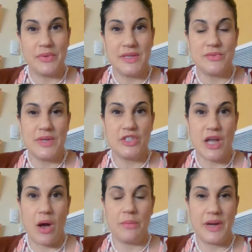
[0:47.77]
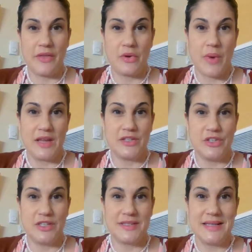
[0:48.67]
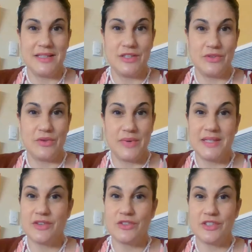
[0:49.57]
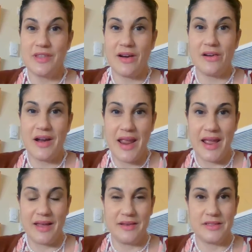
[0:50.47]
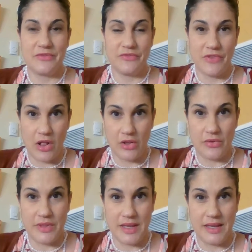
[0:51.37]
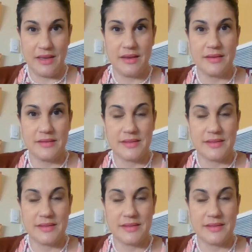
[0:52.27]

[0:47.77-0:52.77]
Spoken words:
please reach out, but otherwise you just need to do the research there and follow the